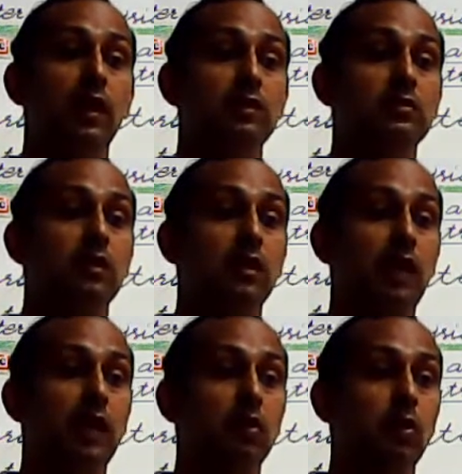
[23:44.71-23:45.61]
acid
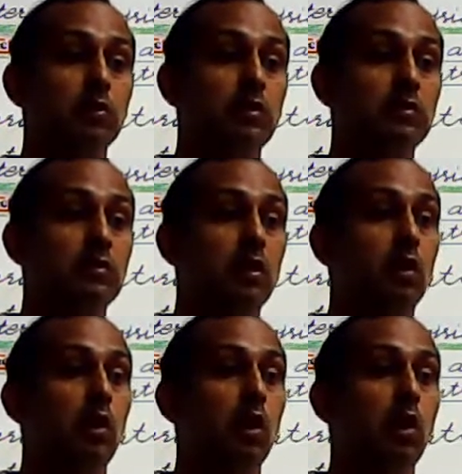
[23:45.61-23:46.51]
can cause
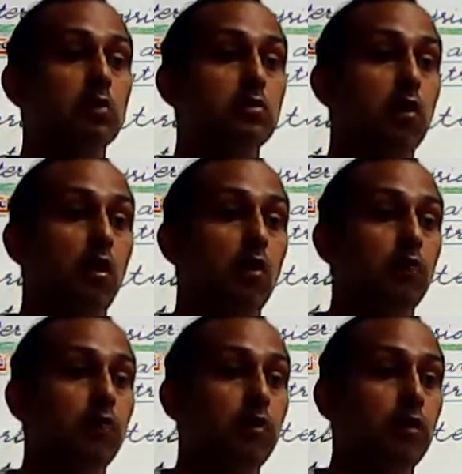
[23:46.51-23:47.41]
loss
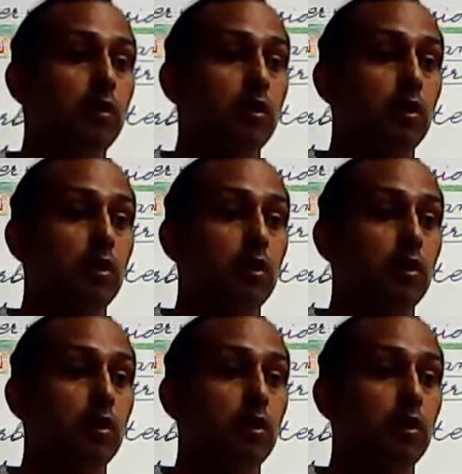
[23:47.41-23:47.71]
of